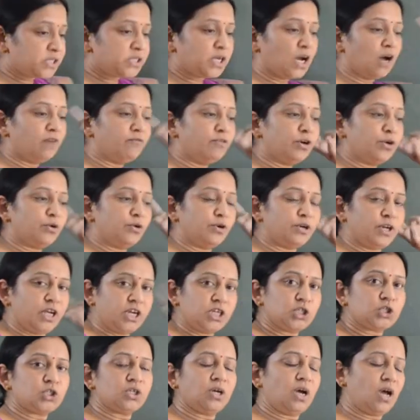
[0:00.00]
our
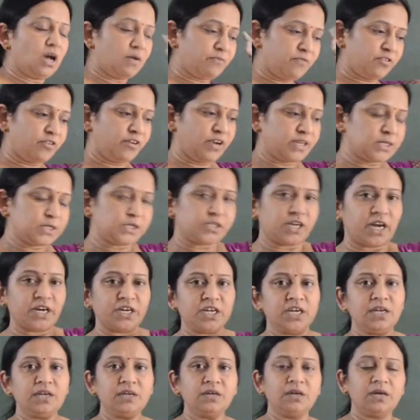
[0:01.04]

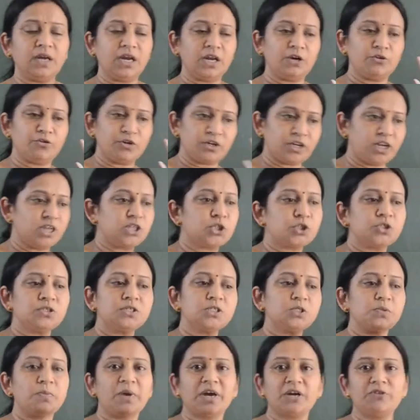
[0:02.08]
study in
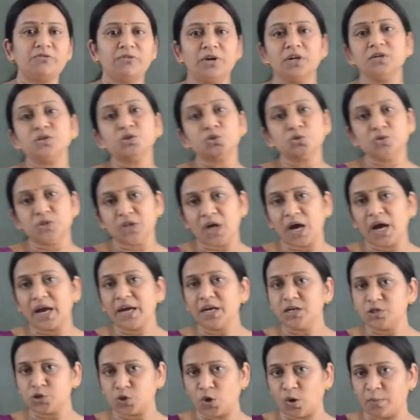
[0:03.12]
rotational spectra to
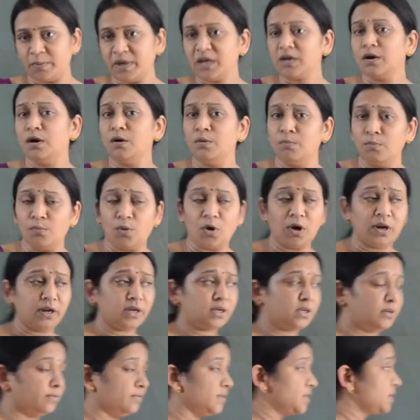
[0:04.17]
diatomic
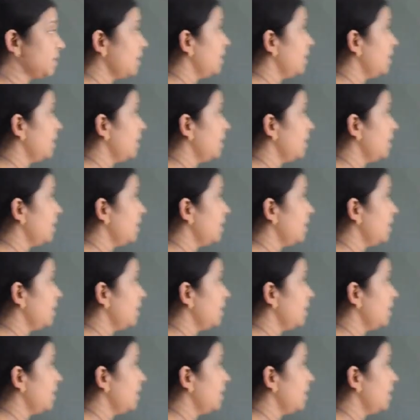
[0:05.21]
molecules.